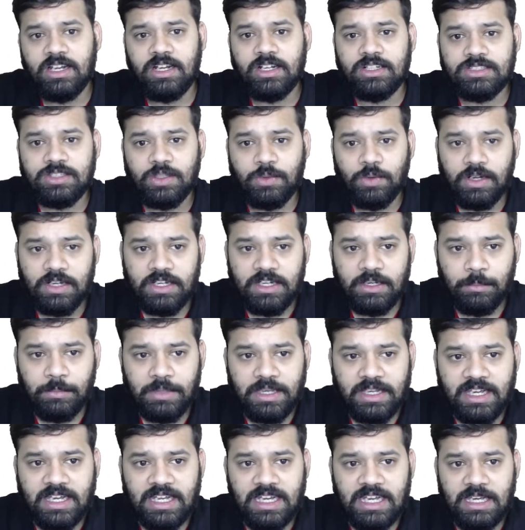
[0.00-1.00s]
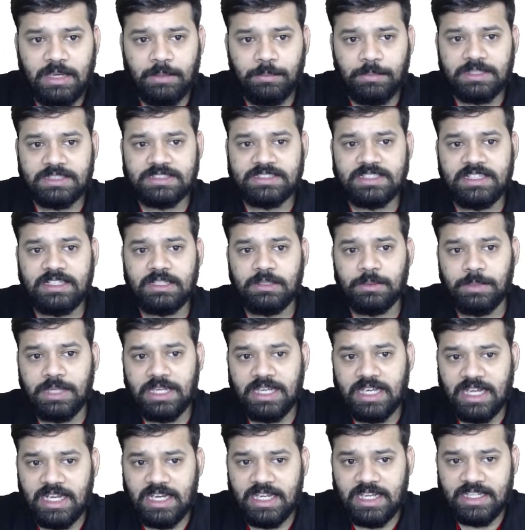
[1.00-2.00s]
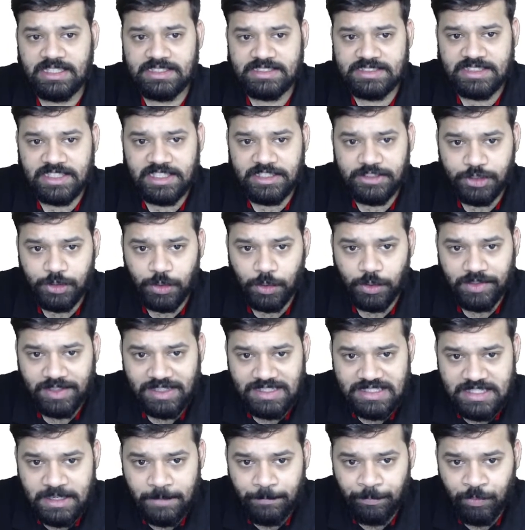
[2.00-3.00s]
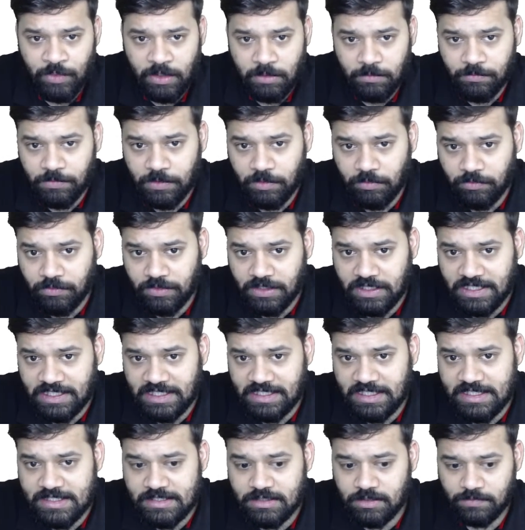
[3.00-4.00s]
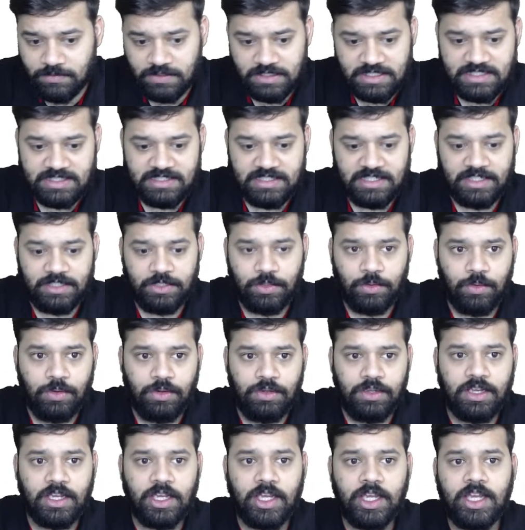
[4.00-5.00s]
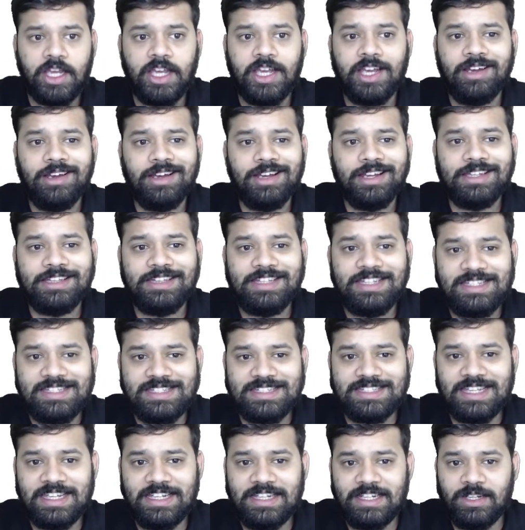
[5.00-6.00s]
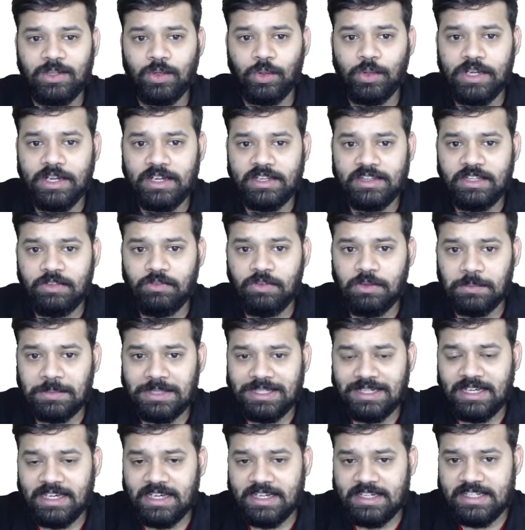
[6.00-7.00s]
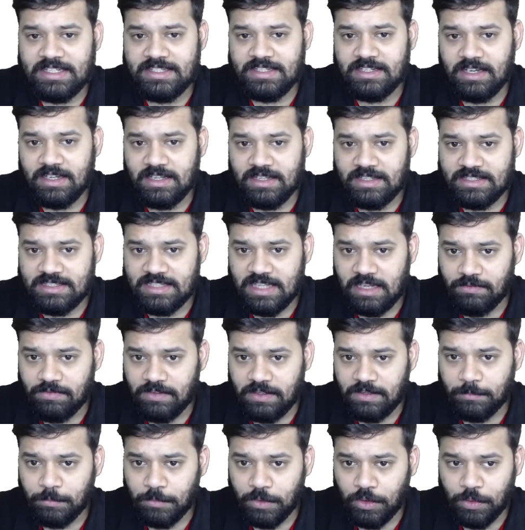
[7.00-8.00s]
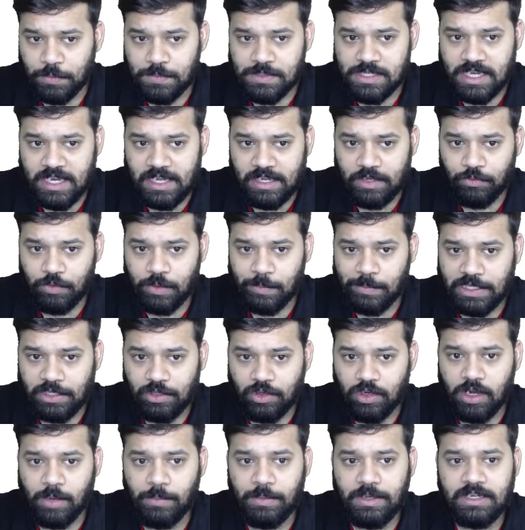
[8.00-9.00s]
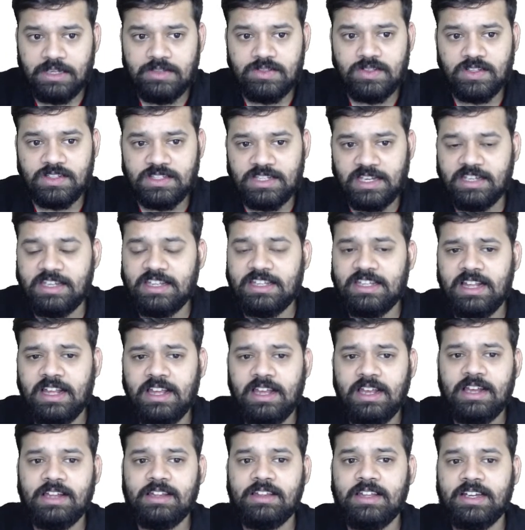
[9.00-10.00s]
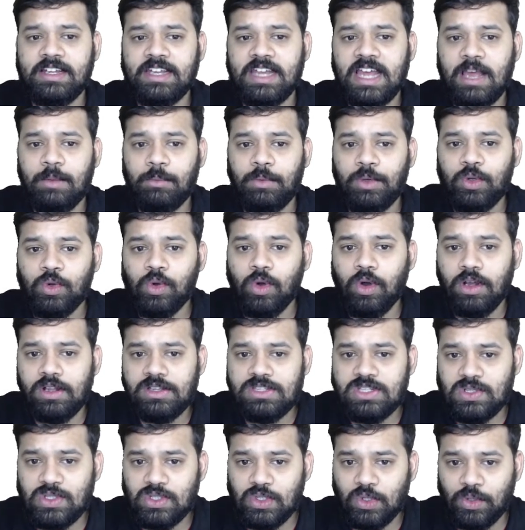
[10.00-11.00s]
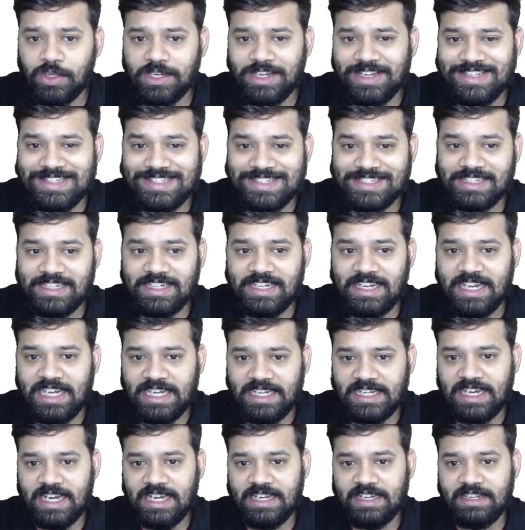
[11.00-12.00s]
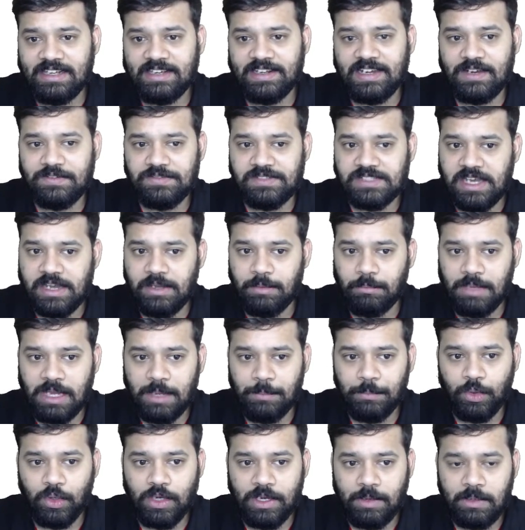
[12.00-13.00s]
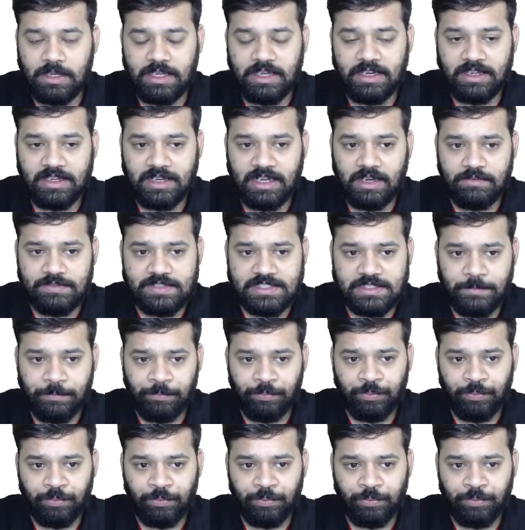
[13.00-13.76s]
So what did Meghalaya present? Meghalaya state showcased 50 years of its statehood. This included the women-led self-help groups and women cooperative society. The tableau also showcased cane handicrafts and bamboo handicrafts.